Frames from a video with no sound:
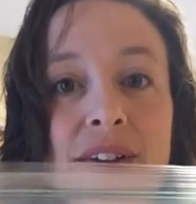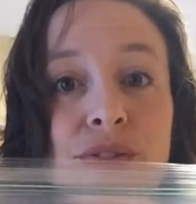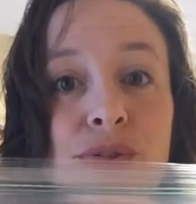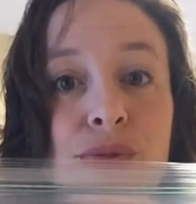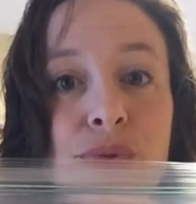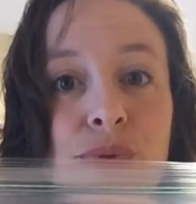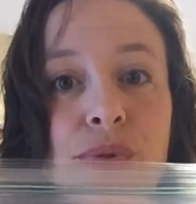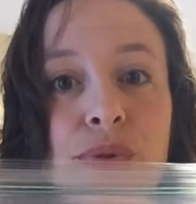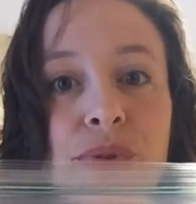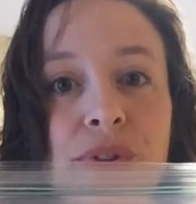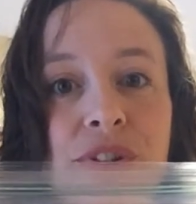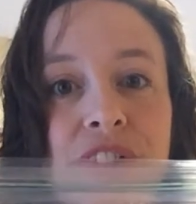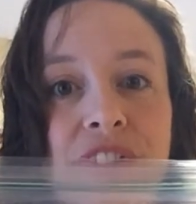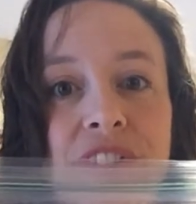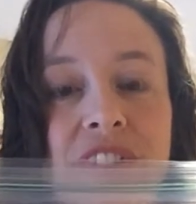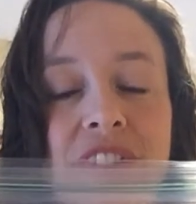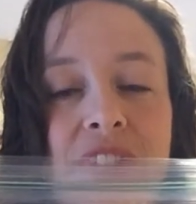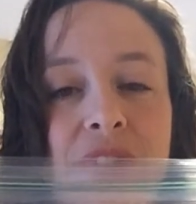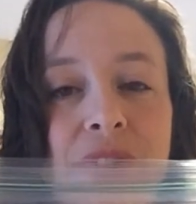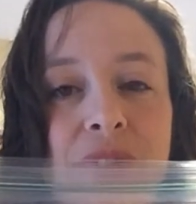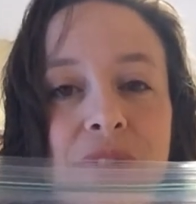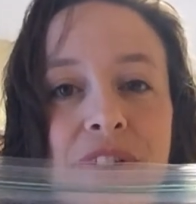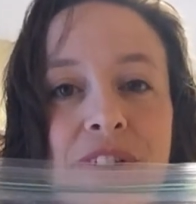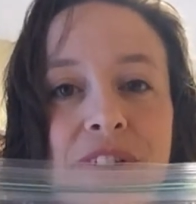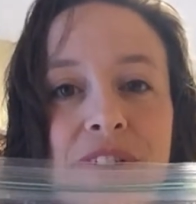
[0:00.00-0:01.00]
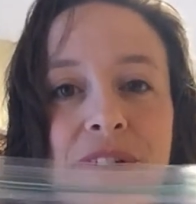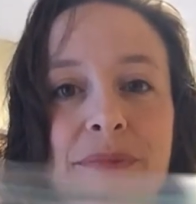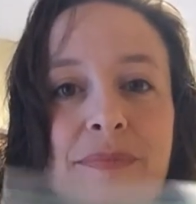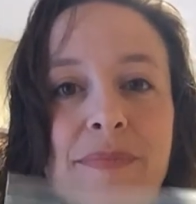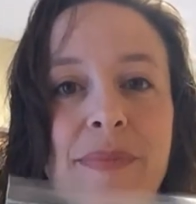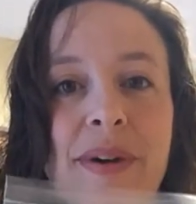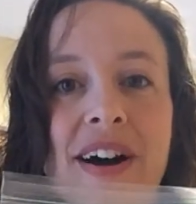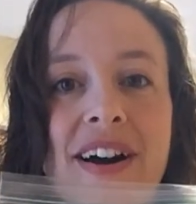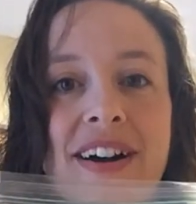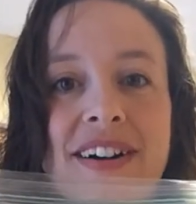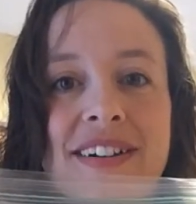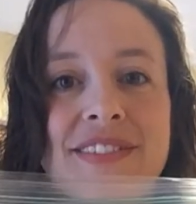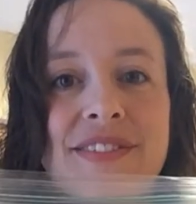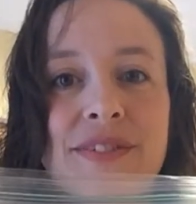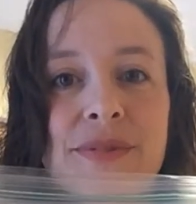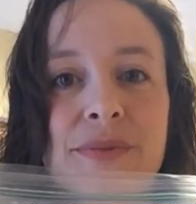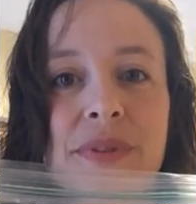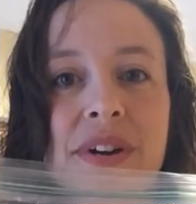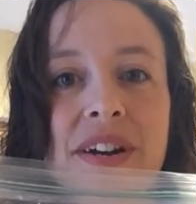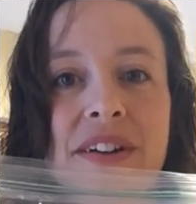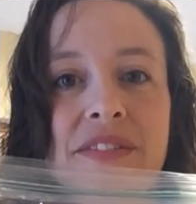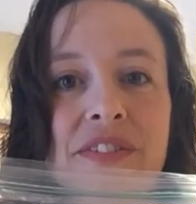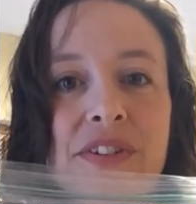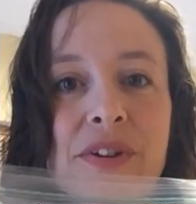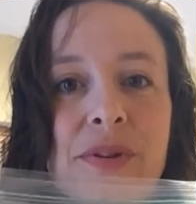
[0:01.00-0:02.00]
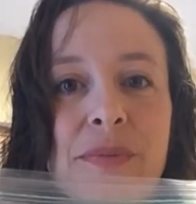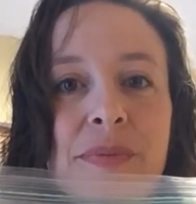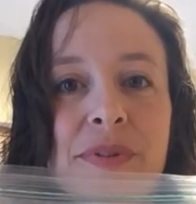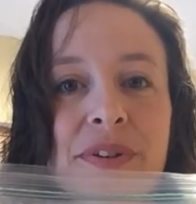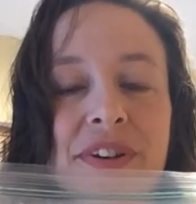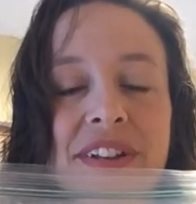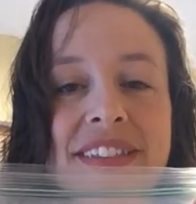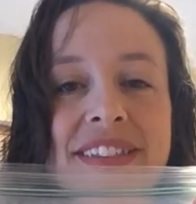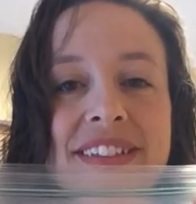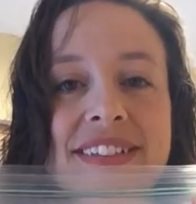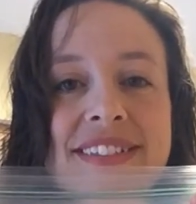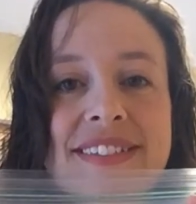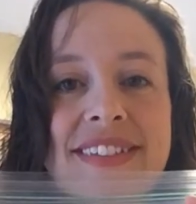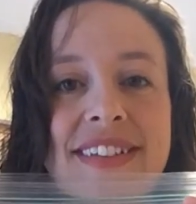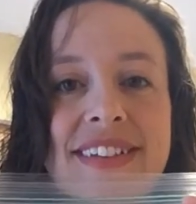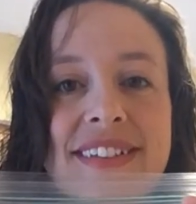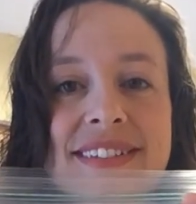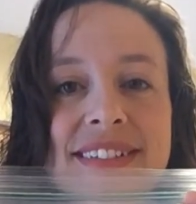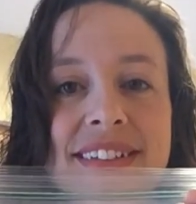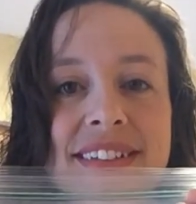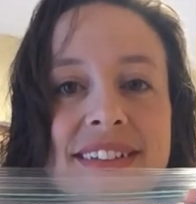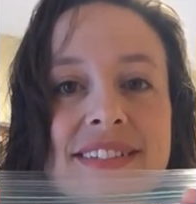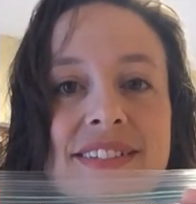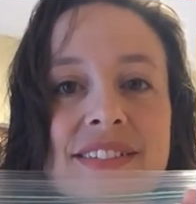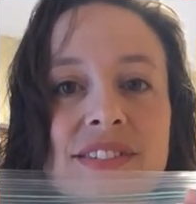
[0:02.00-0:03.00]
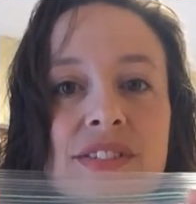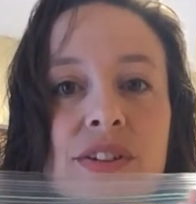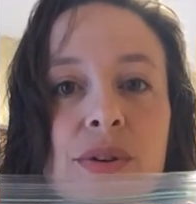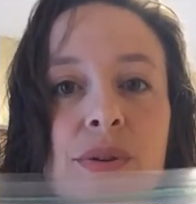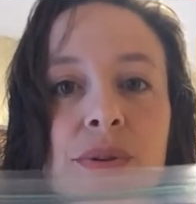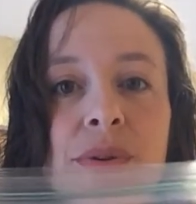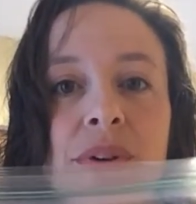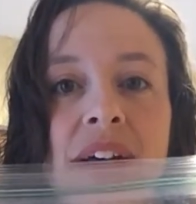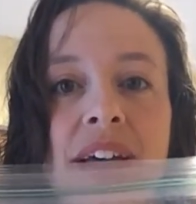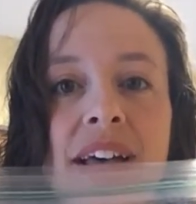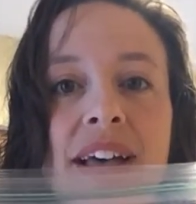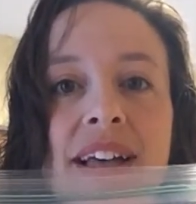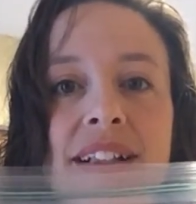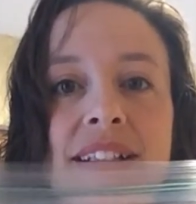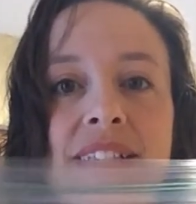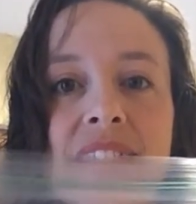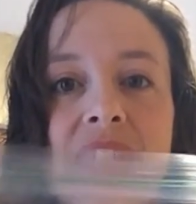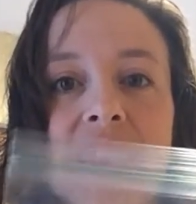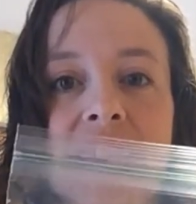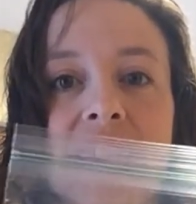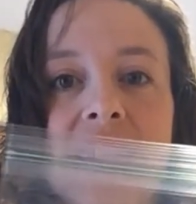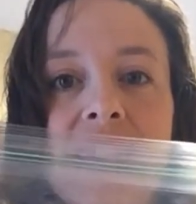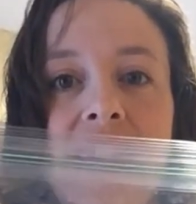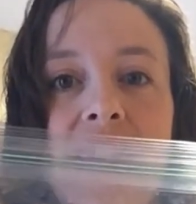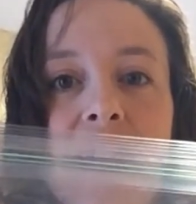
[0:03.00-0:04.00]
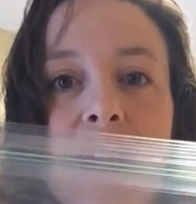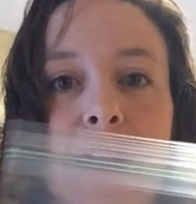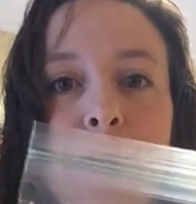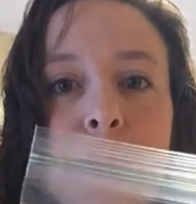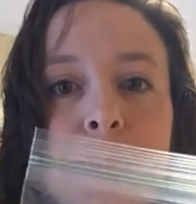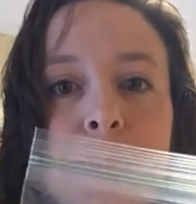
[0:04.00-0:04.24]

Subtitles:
drawer or box or whatever you're putting these things in. So like